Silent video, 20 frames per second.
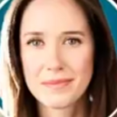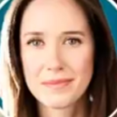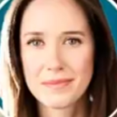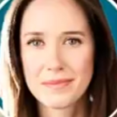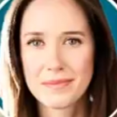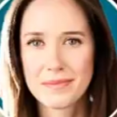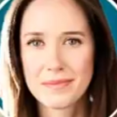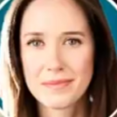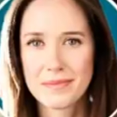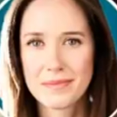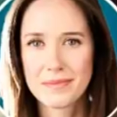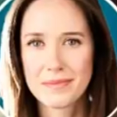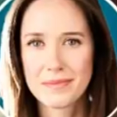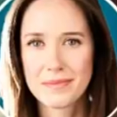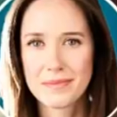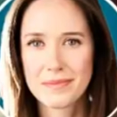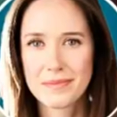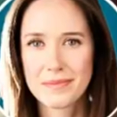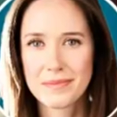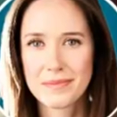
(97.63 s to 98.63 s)

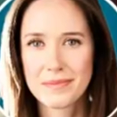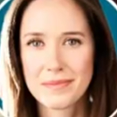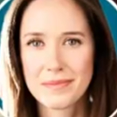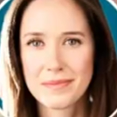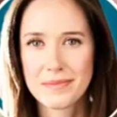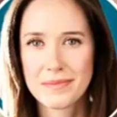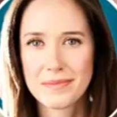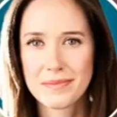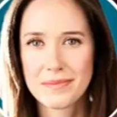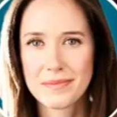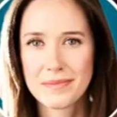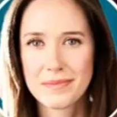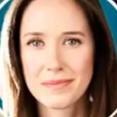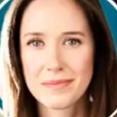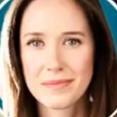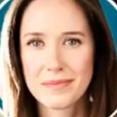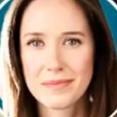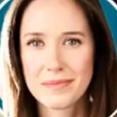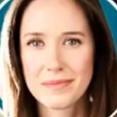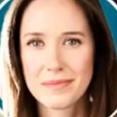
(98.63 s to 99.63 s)

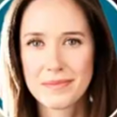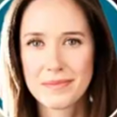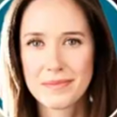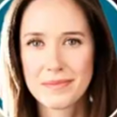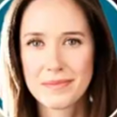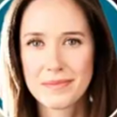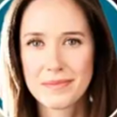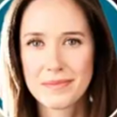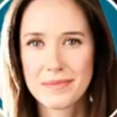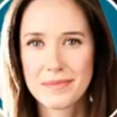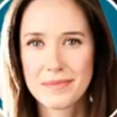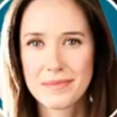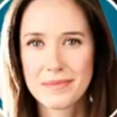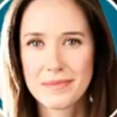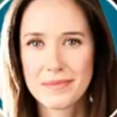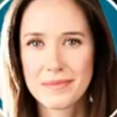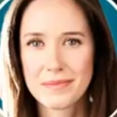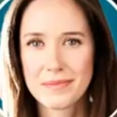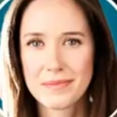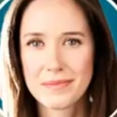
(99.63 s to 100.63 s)

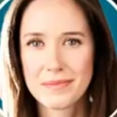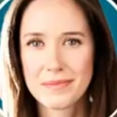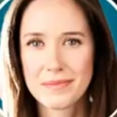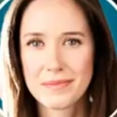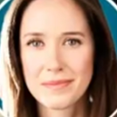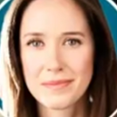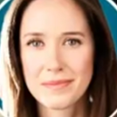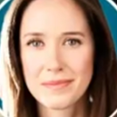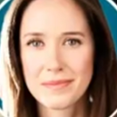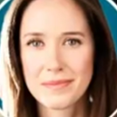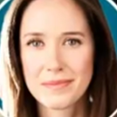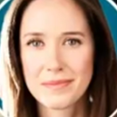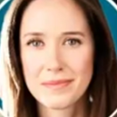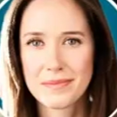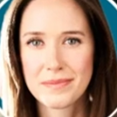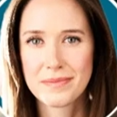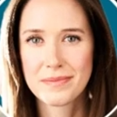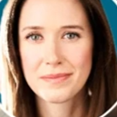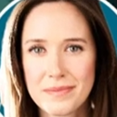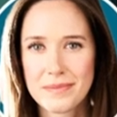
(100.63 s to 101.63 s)

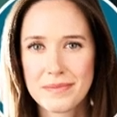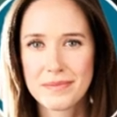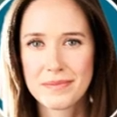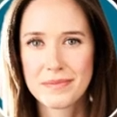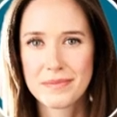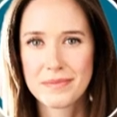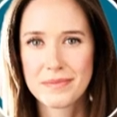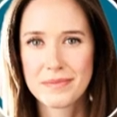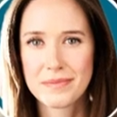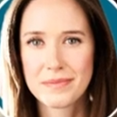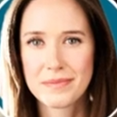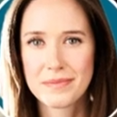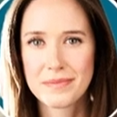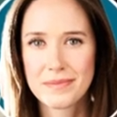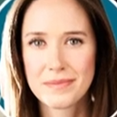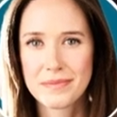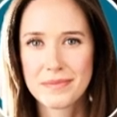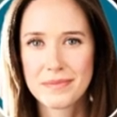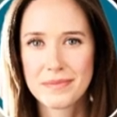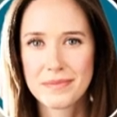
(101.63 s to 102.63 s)

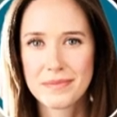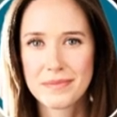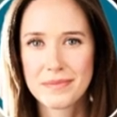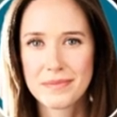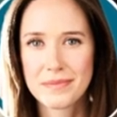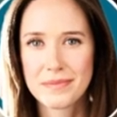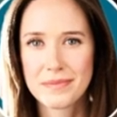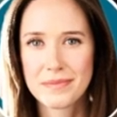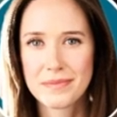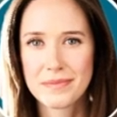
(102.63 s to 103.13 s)
The person shown says nothing.